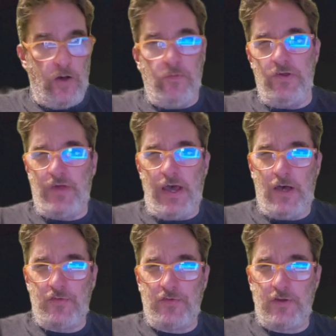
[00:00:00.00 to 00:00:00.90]
always
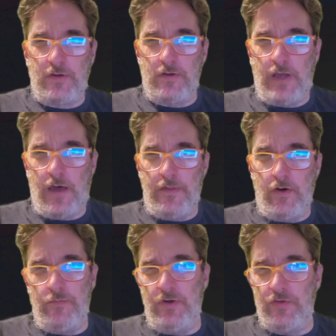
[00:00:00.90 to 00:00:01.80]
ask how the
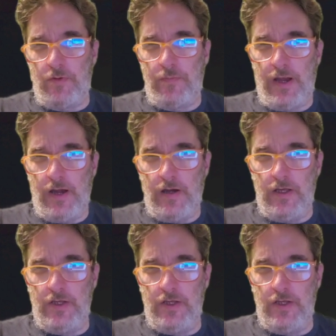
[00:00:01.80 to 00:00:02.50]
oatmeal is prepared.